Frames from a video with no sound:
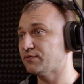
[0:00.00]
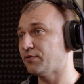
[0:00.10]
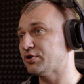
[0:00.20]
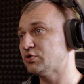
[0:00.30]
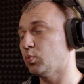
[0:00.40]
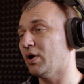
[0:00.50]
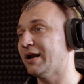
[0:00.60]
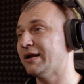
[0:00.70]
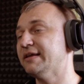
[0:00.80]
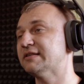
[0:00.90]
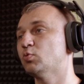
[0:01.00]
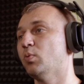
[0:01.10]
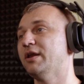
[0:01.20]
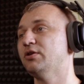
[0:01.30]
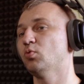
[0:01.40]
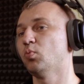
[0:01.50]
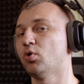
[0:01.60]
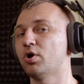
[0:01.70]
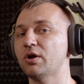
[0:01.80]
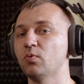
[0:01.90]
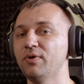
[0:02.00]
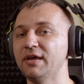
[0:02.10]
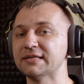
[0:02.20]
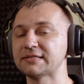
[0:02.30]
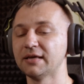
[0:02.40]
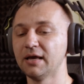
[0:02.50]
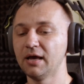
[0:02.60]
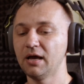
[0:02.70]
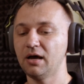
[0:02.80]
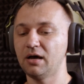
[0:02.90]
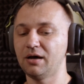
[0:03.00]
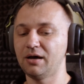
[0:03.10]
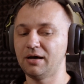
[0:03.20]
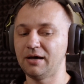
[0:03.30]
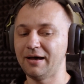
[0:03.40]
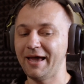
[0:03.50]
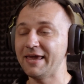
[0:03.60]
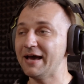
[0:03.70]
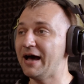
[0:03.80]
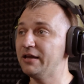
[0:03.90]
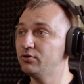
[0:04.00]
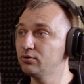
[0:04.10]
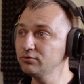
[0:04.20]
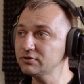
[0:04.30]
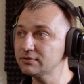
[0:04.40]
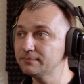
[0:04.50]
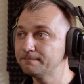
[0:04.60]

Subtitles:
First one is when you work with AI tools,